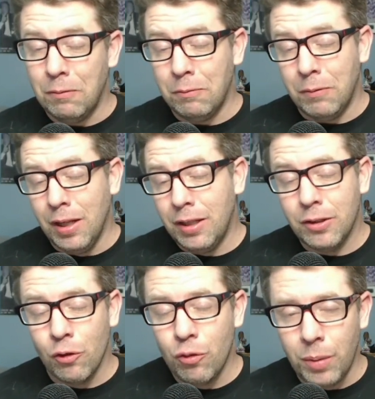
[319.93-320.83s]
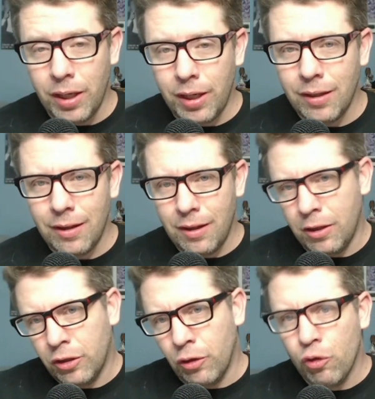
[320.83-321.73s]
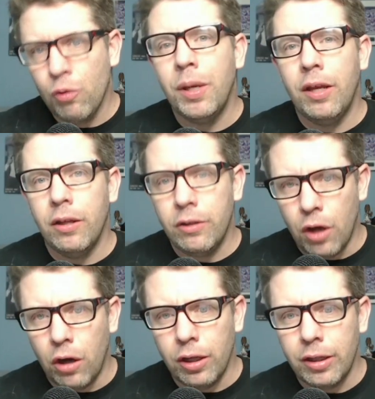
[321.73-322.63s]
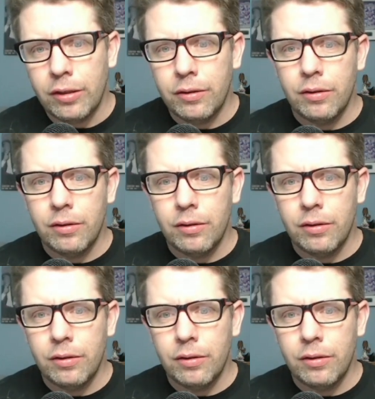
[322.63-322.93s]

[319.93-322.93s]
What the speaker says: really the social media darling.